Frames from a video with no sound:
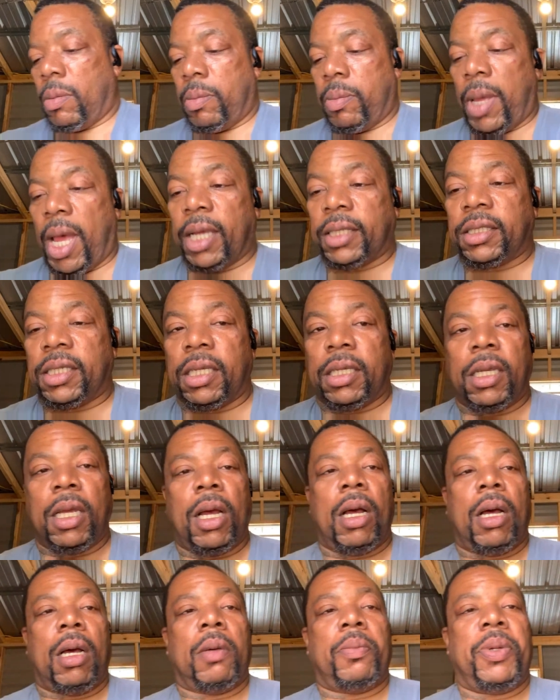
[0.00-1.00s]
Back to
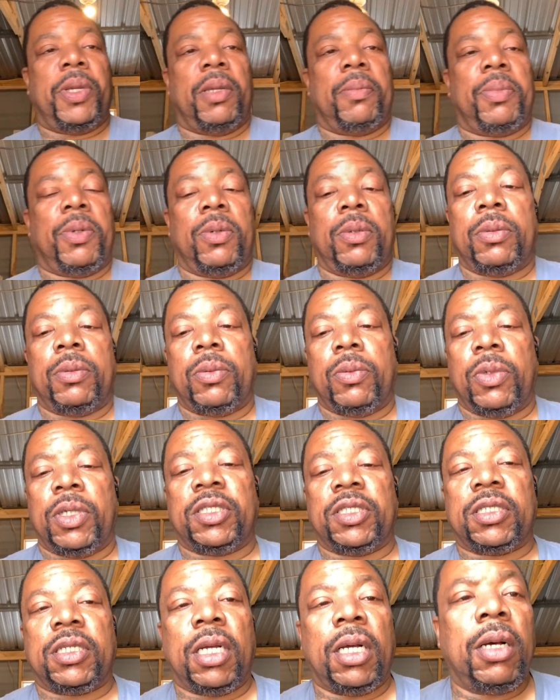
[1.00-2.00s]
y'all, people.
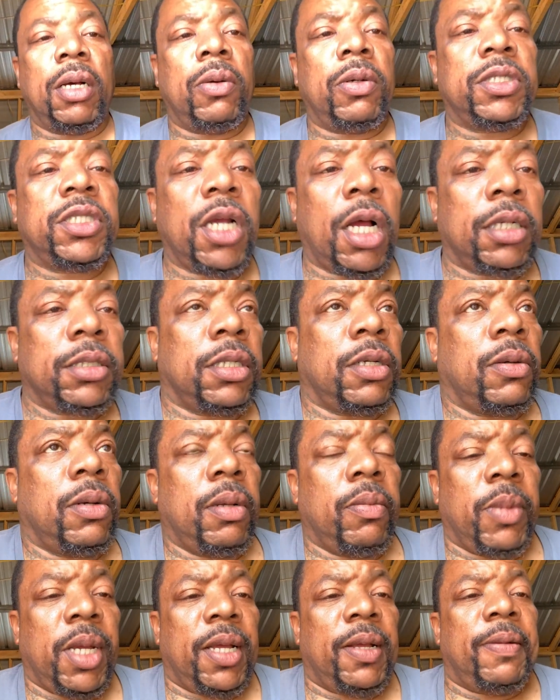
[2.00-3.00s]
What's good? What y'all
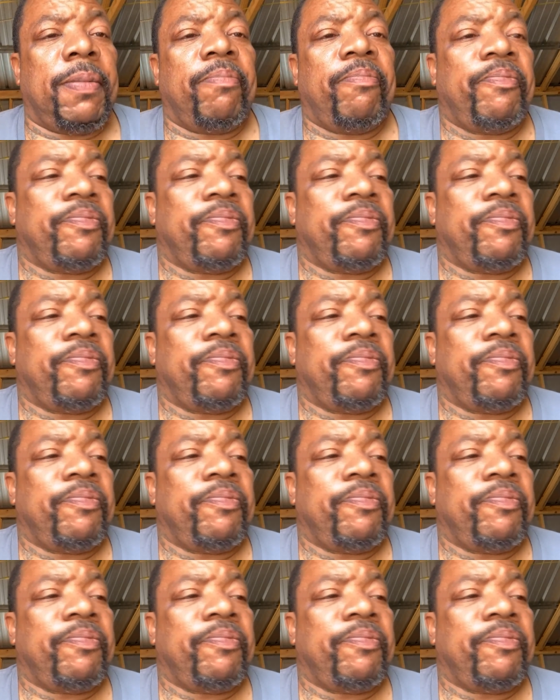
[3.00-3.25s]
doing, man?